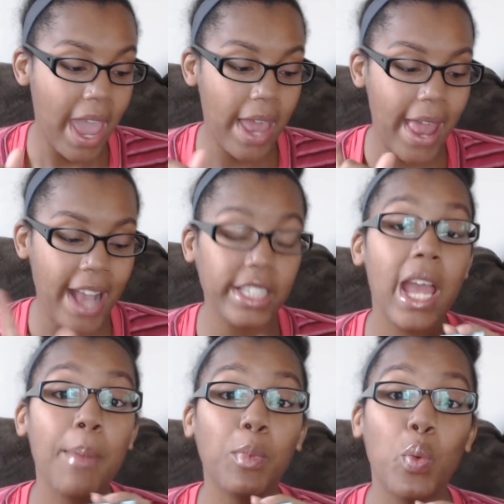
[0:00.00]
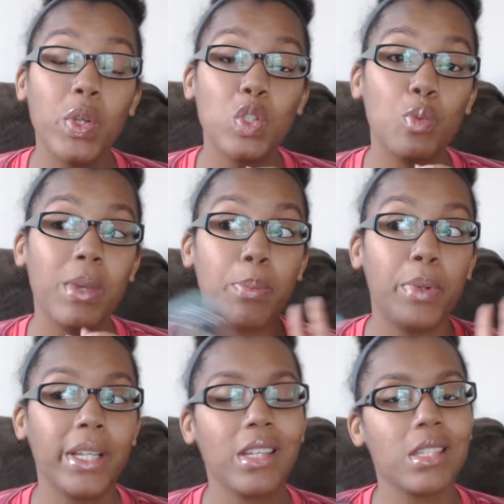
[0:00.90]
And actually, I'm going to be
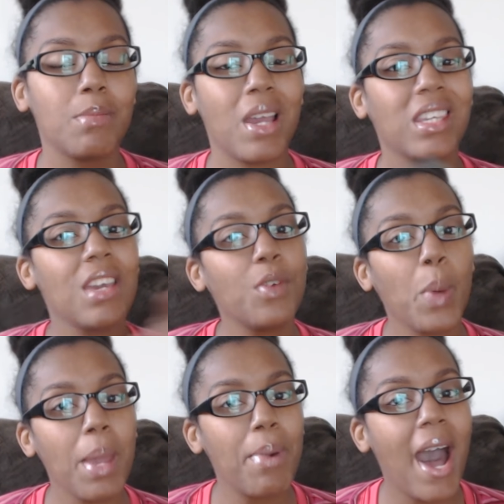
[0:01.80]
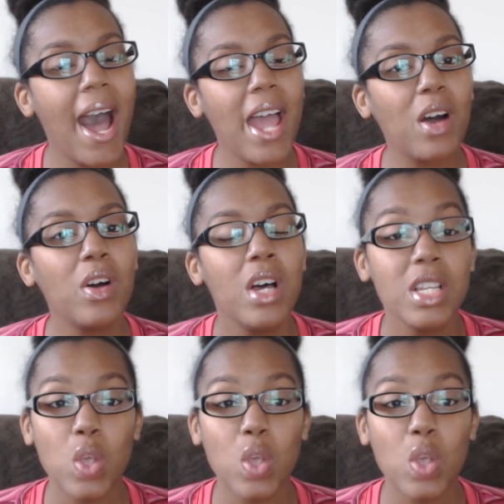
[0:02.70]
putting this in my giveaway pile.